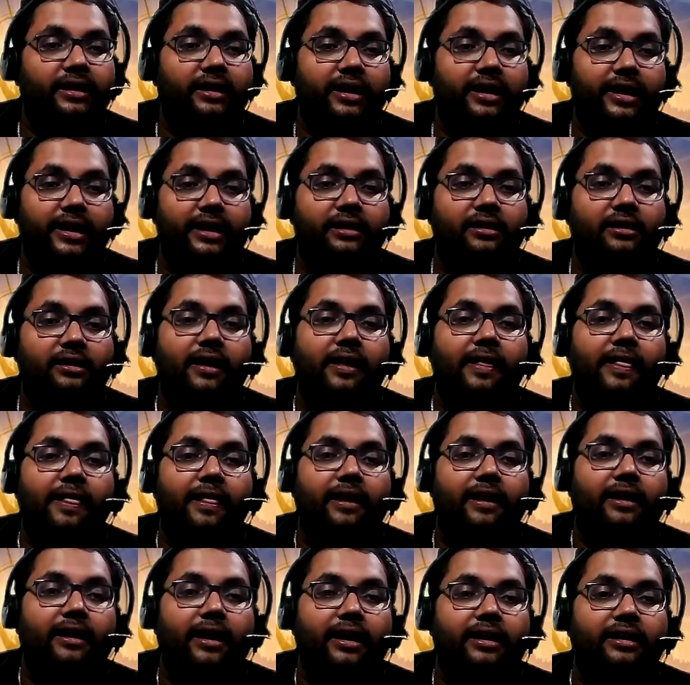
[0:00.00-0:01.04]
deadline
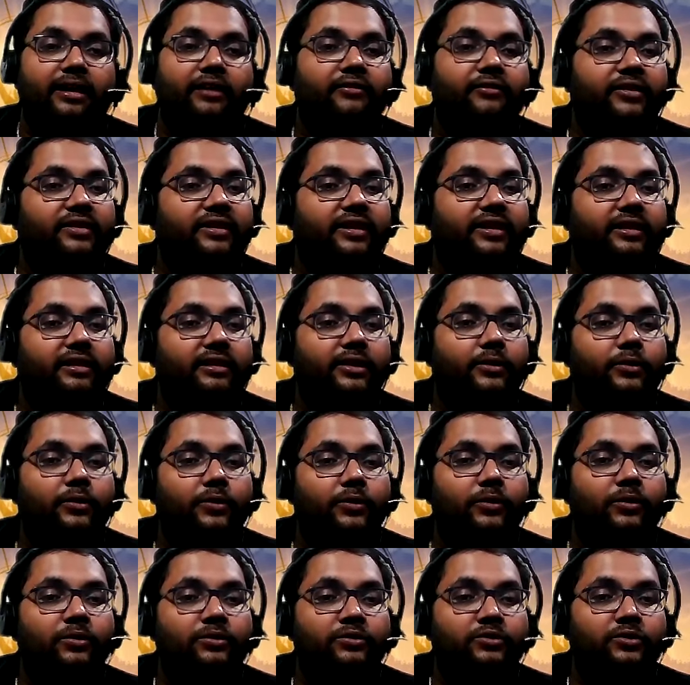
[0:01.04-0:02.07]
and everything you
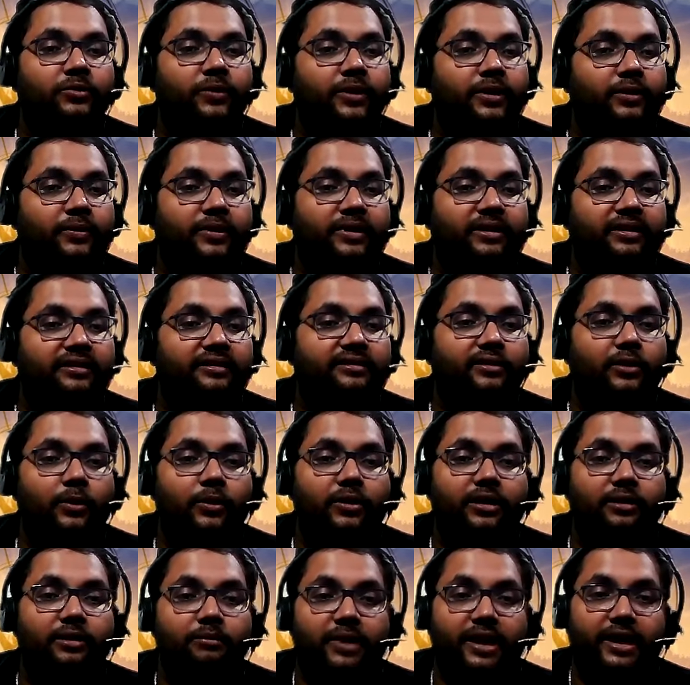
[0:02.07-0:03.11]
do do it with this
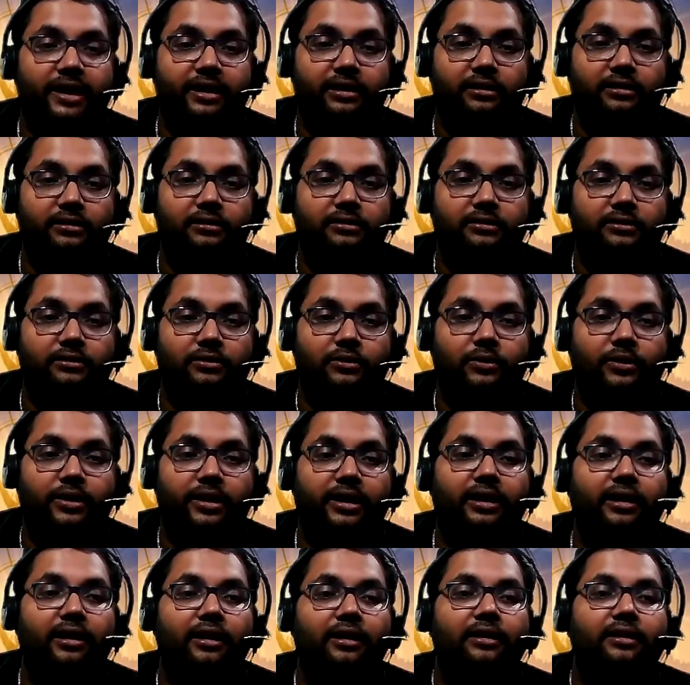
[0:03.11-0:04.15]
goal in mind
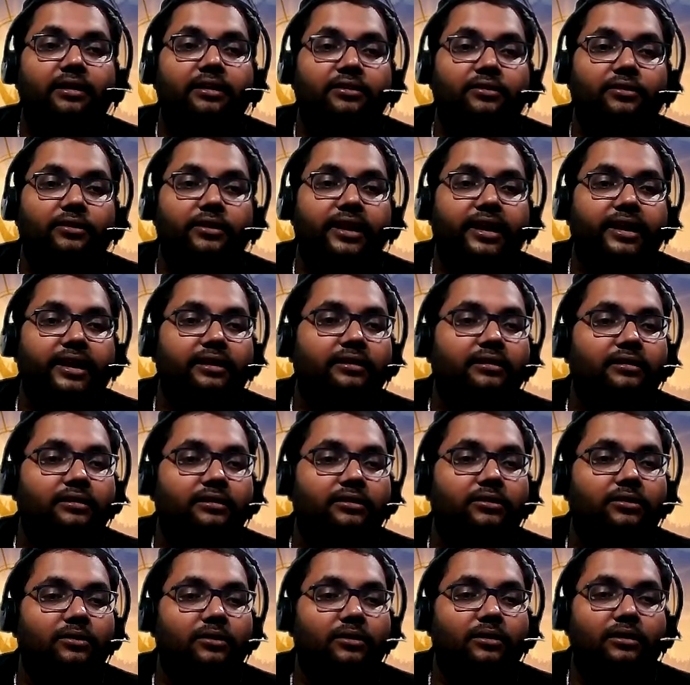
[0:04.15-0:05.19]
okay so then
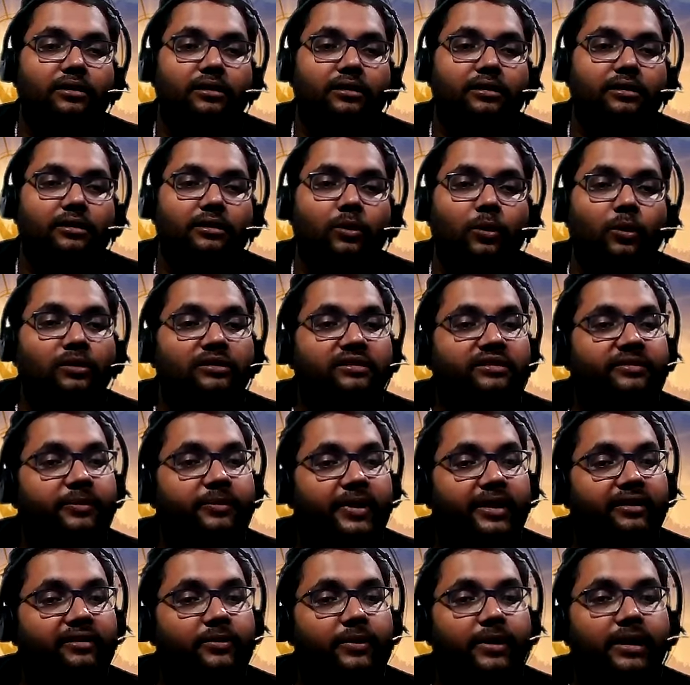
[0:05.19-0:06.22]
the whole
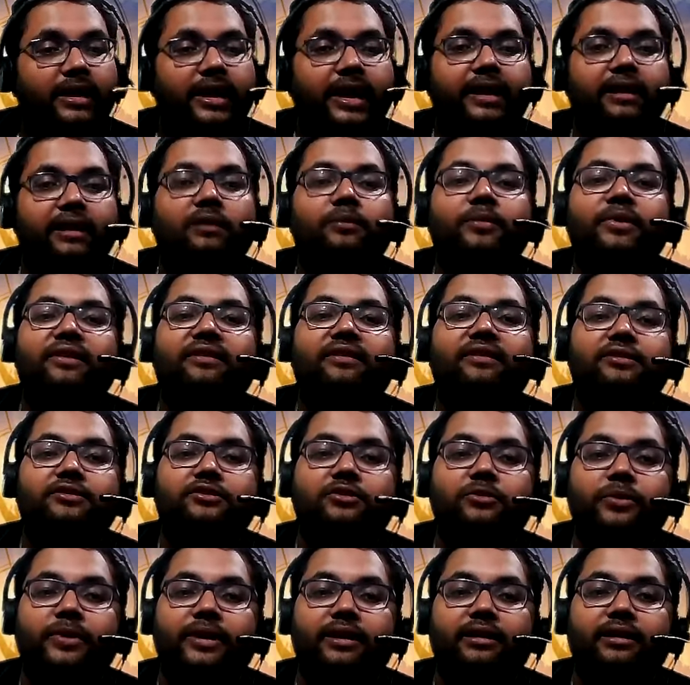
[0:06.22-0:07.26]
space will line up in
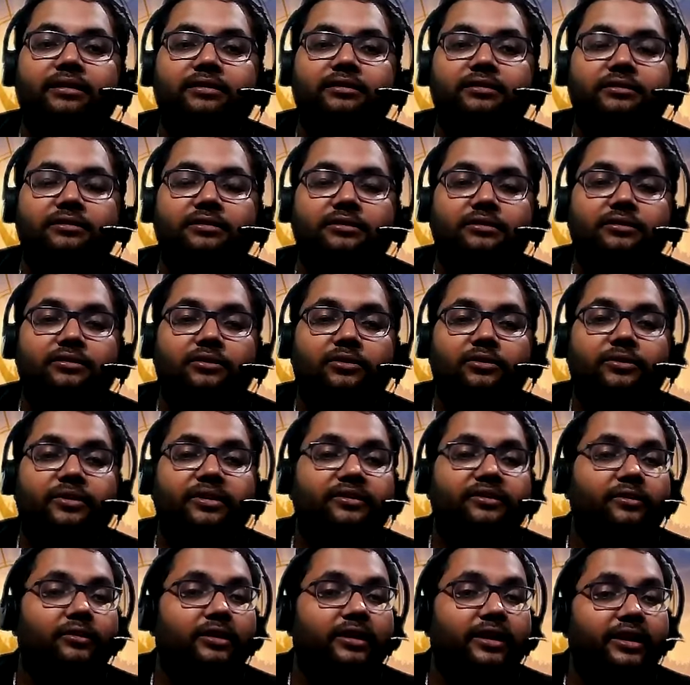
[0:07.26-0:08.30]
such a way so
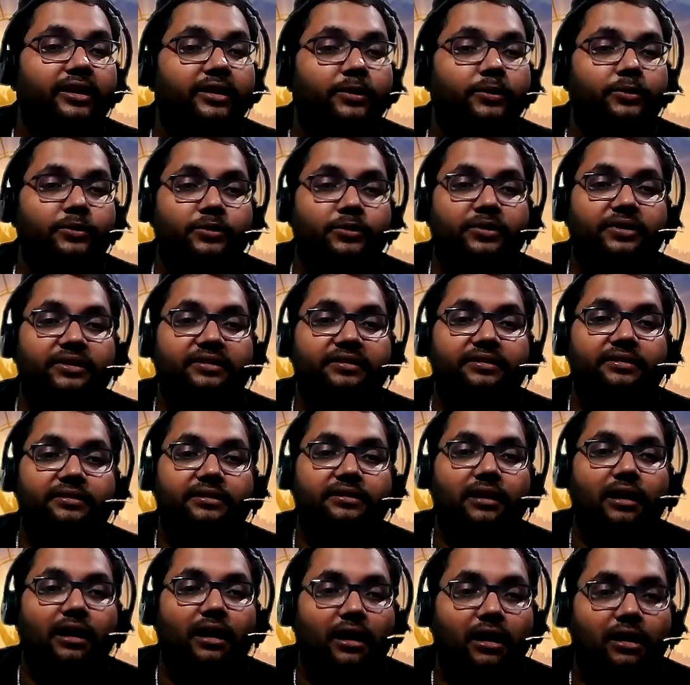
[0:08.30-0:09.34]
as to lead you to this
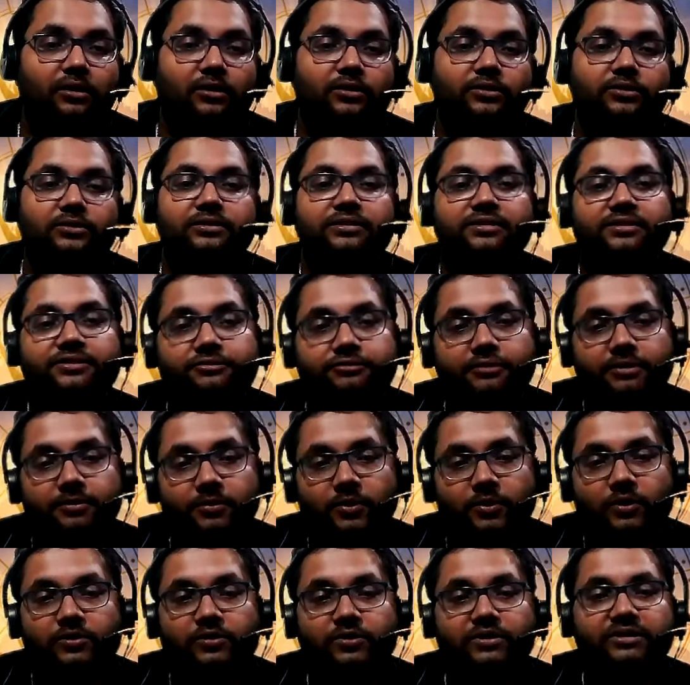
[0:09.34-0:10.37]
car or to this trip
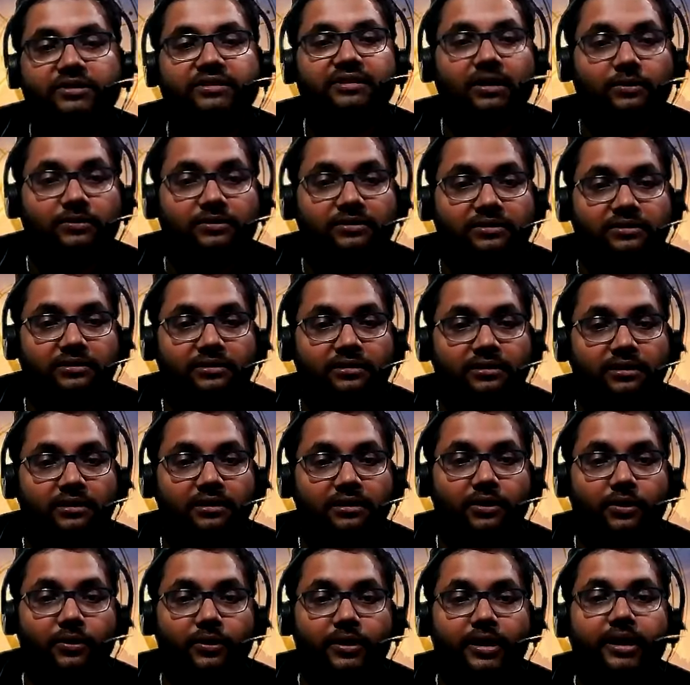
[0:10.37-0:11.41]
or to this house
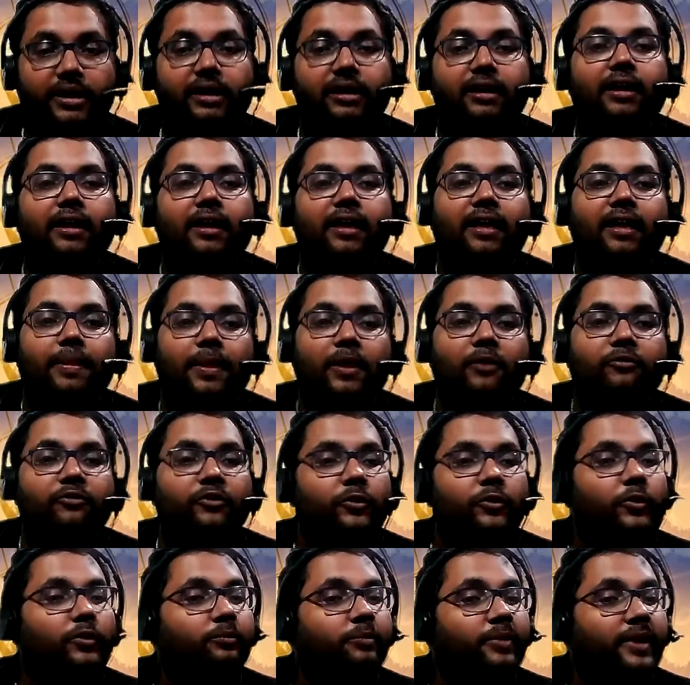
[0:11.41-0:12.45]
okay now if
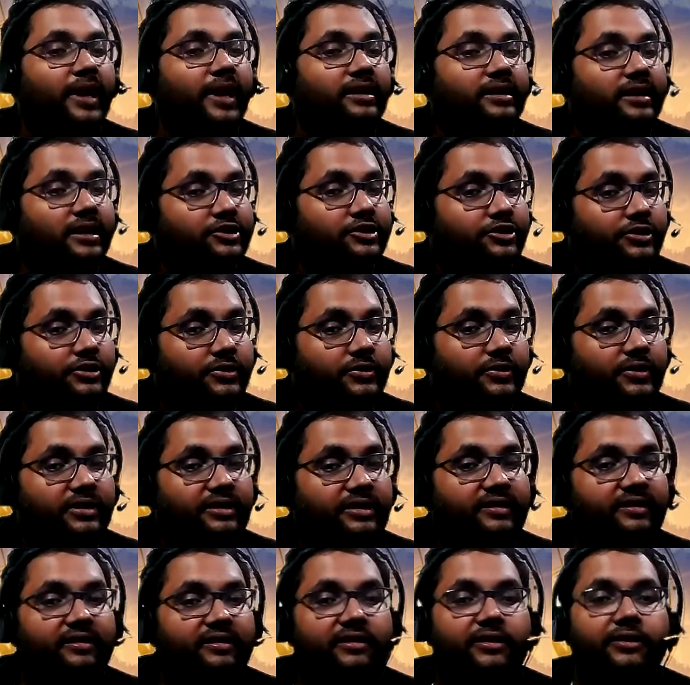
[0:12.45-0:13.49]
you don't pay attention to
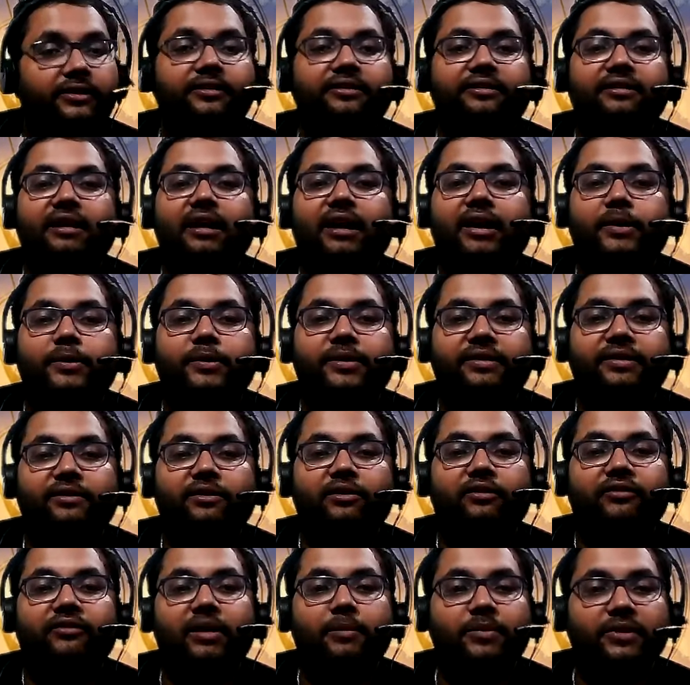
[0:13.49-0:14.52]
this there is a high
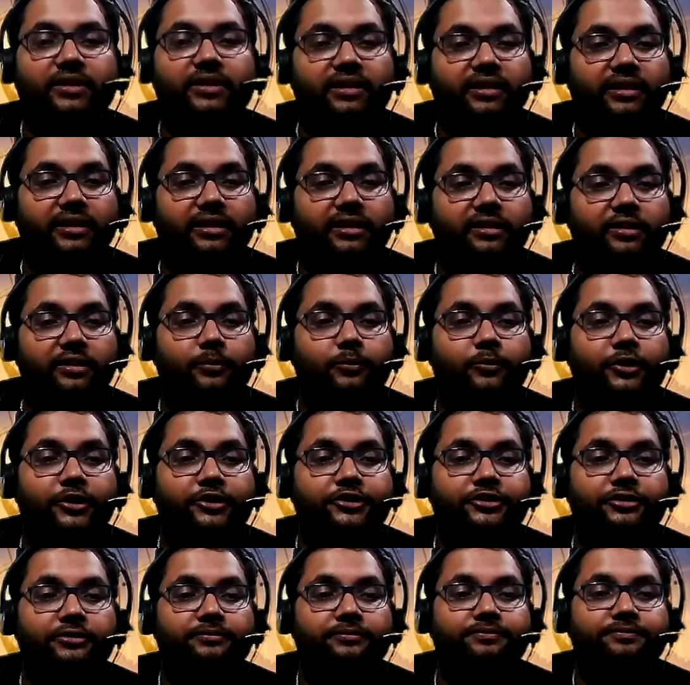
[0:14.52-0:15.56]
risk of apathy
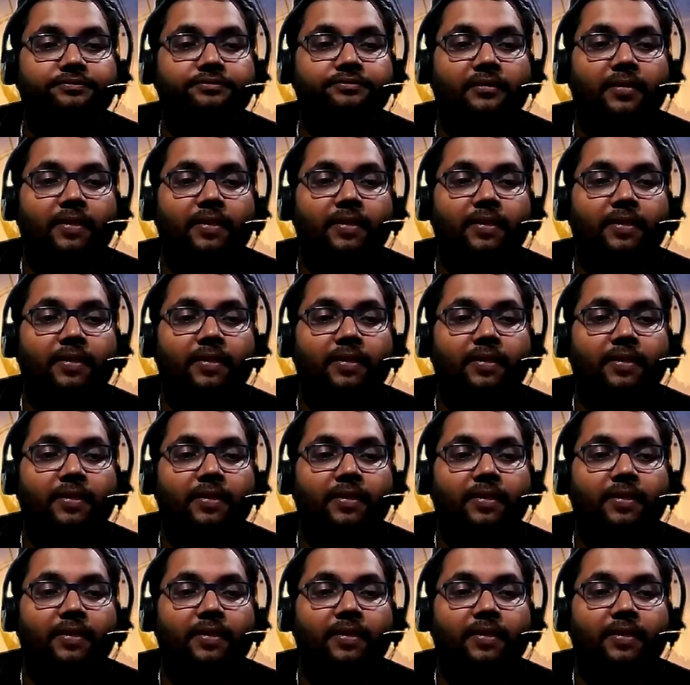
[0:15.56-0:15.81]
depression